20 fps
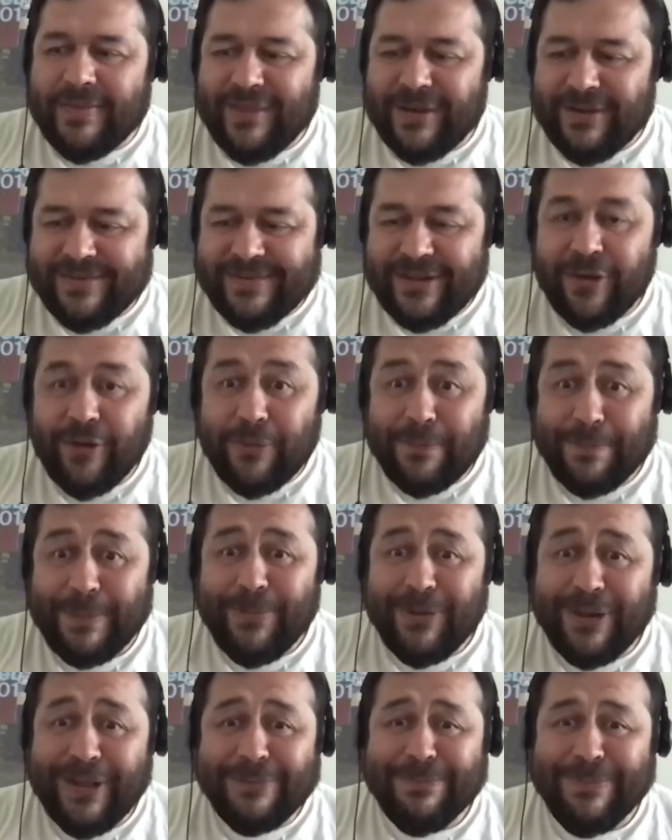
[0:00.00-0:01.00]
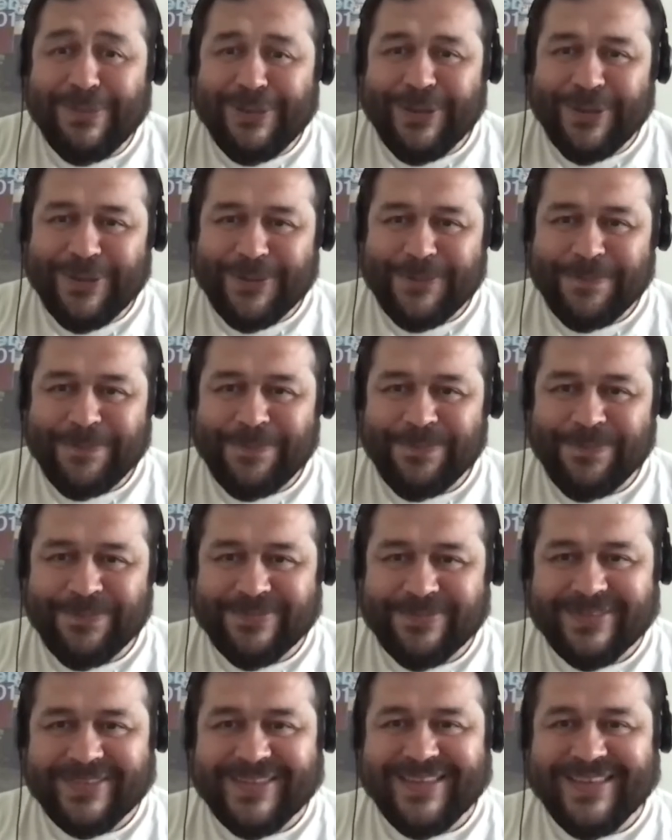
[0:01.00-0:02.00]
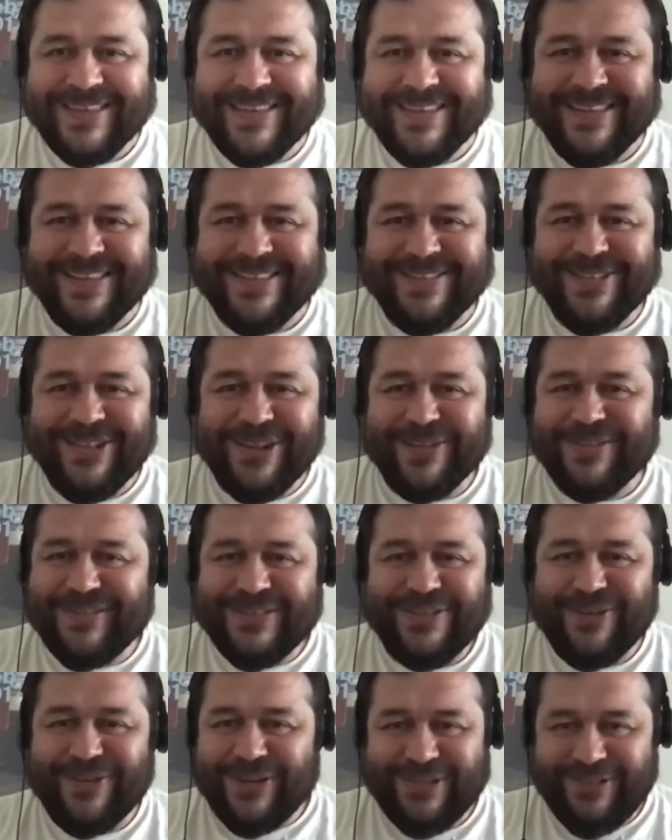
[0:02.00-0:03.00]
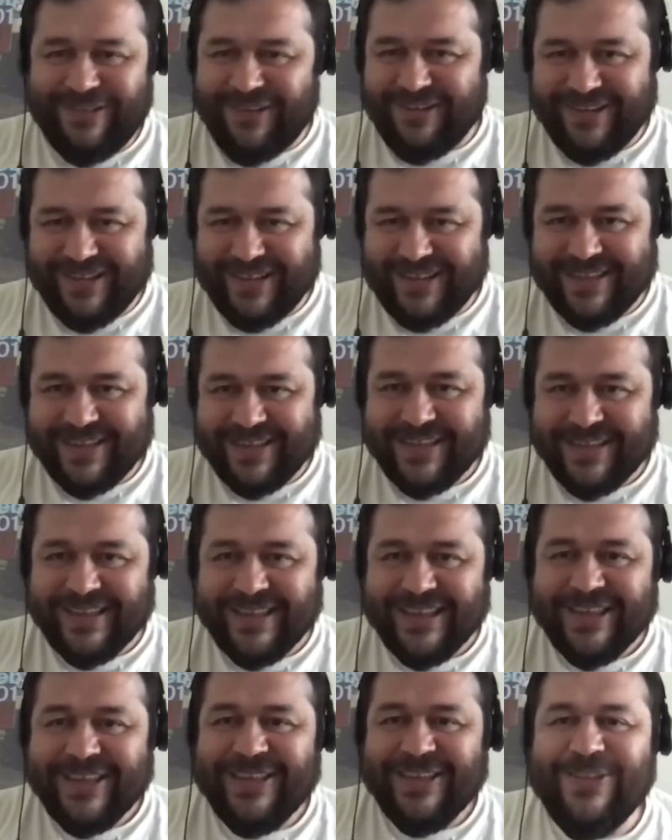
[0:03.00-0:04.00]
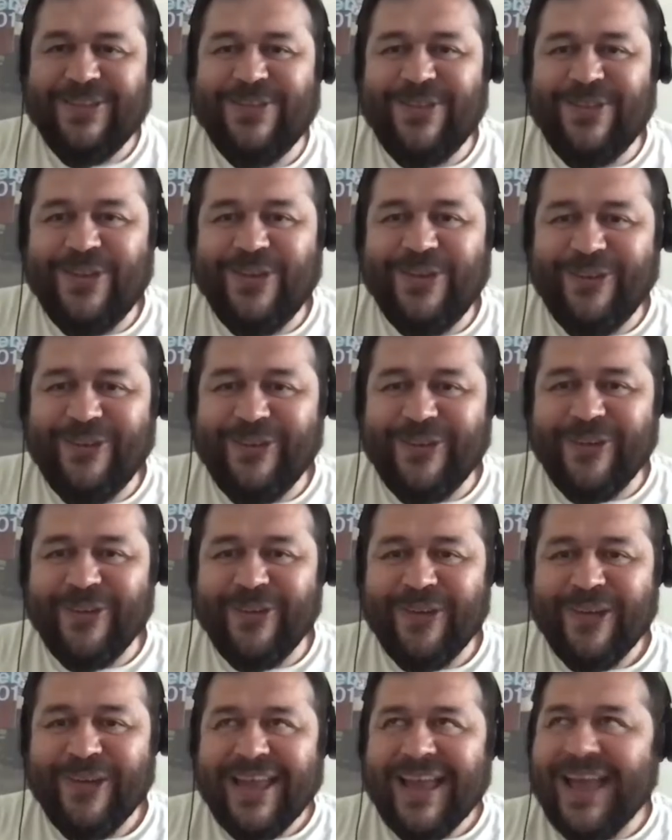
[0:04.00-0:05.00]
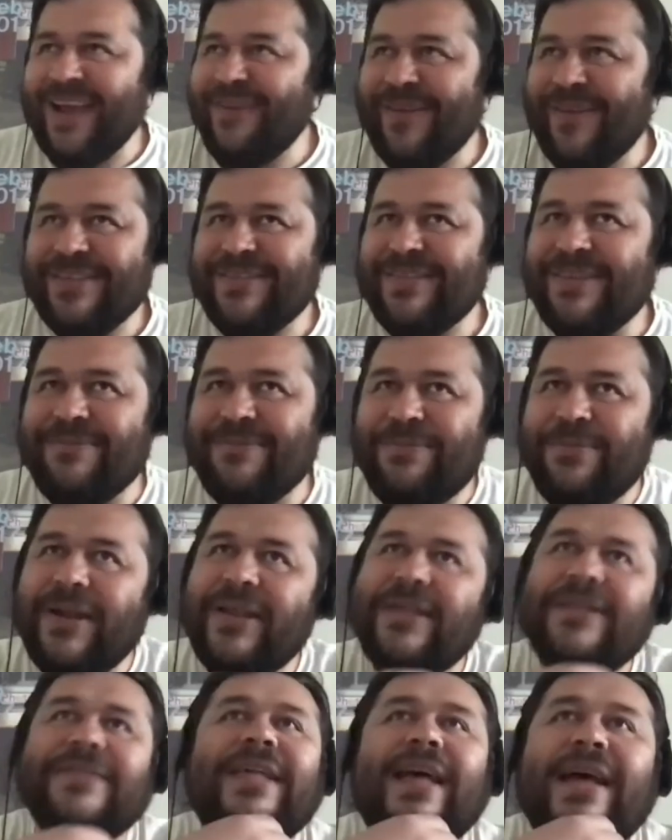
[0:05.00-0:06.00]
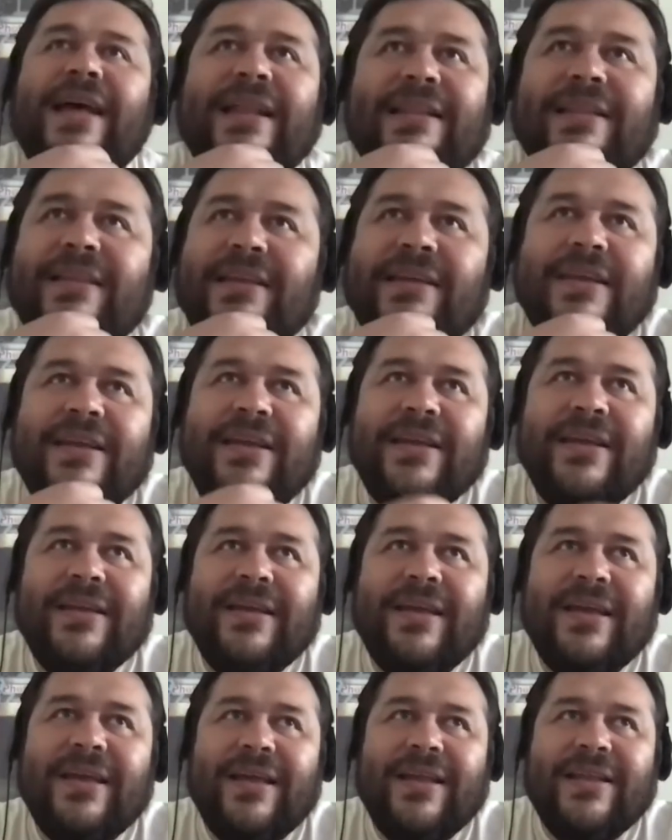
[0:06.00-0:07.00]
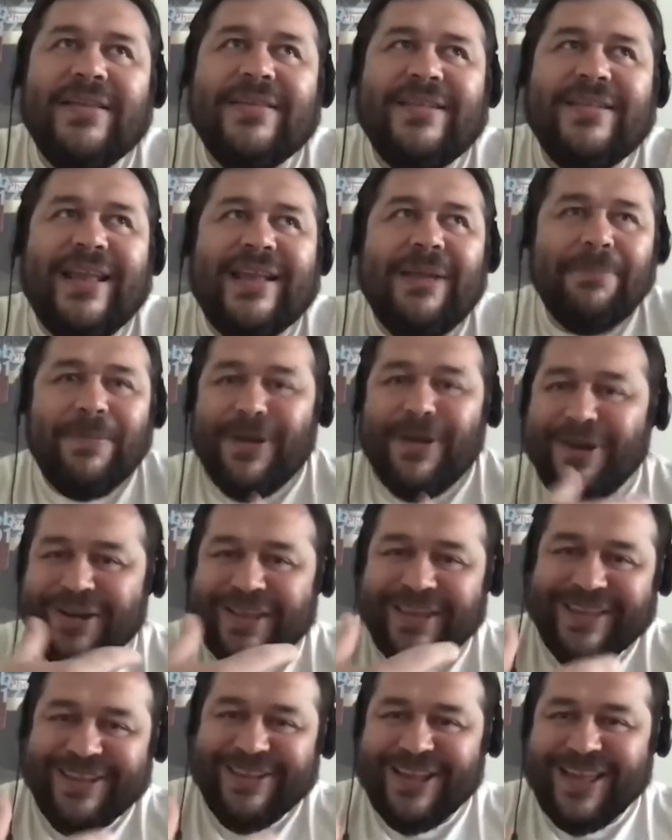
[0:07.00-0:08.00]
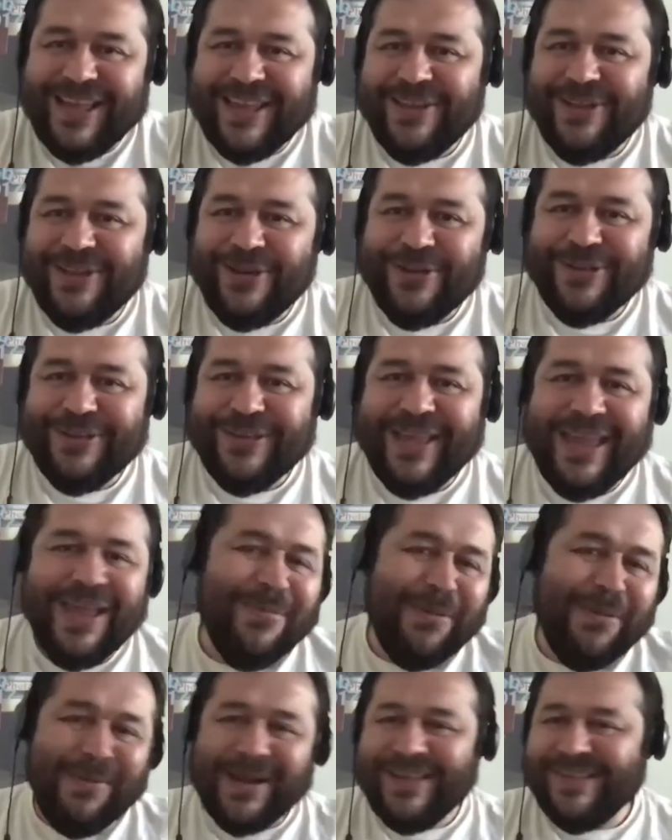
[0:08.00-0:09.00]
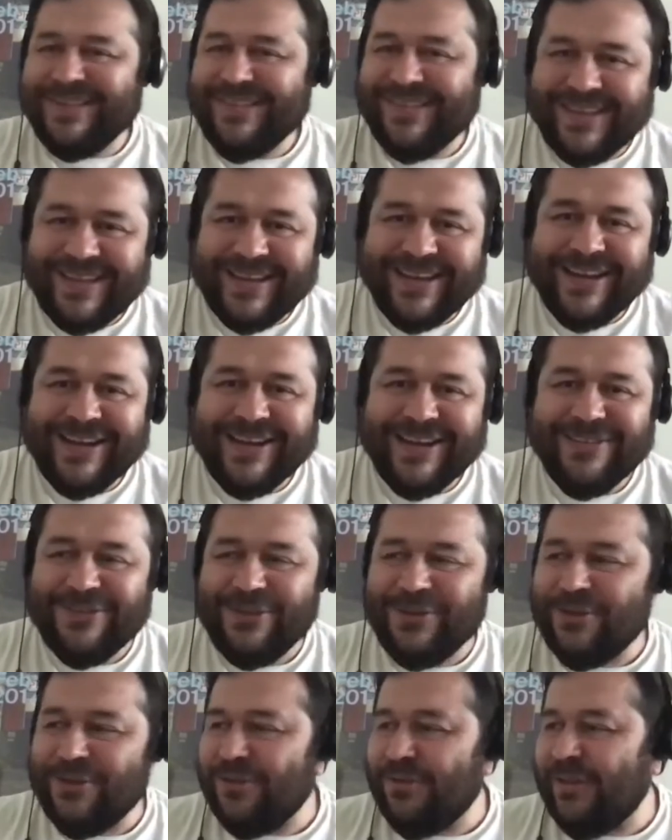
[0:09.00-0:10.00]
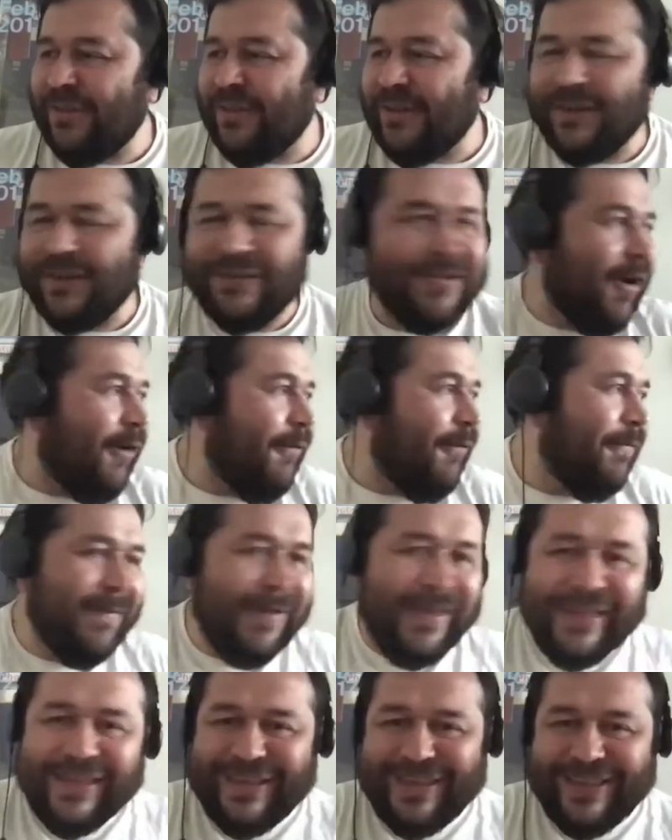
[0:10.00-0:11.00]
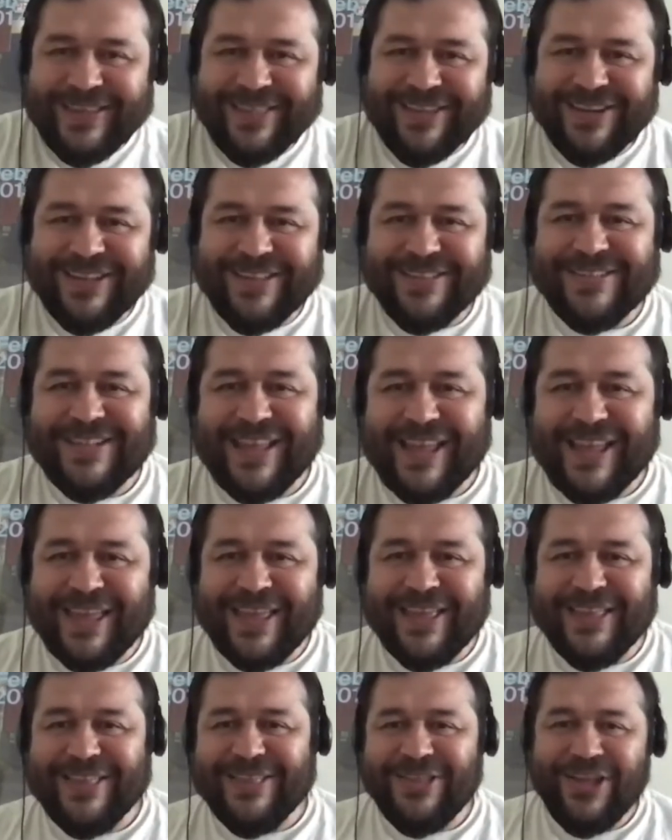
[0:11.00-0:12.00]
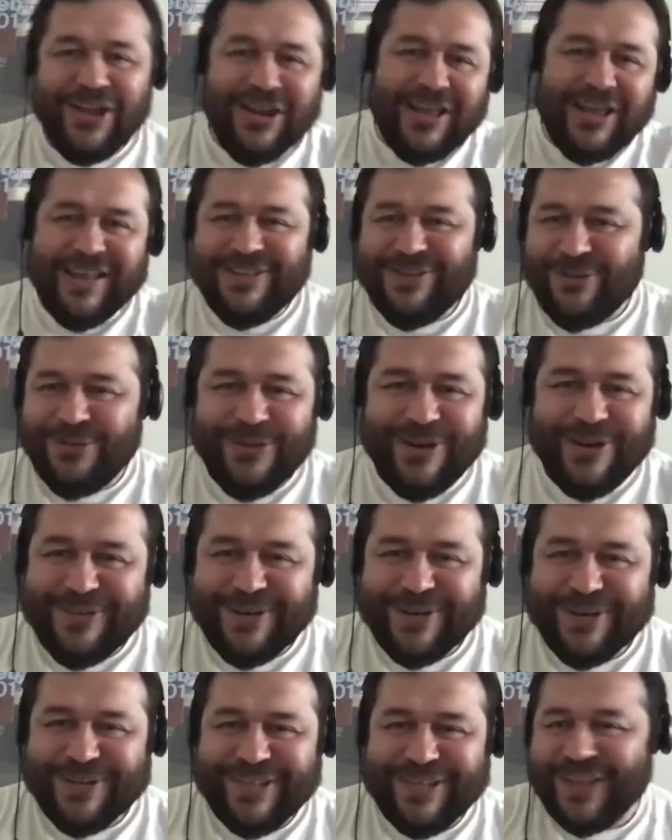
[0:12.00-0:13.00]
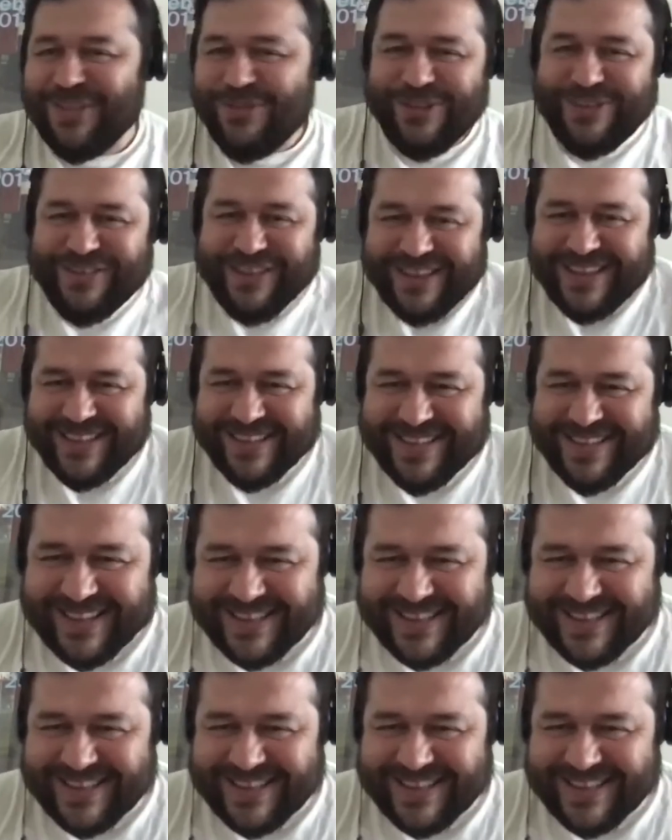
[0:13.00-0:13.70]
is a lot of people helping you. It's not solitary. So I was impressed that, and it's like a party. Like, you know, everybody's there. There is coffee. There is like donuts or whatever, sandwiches,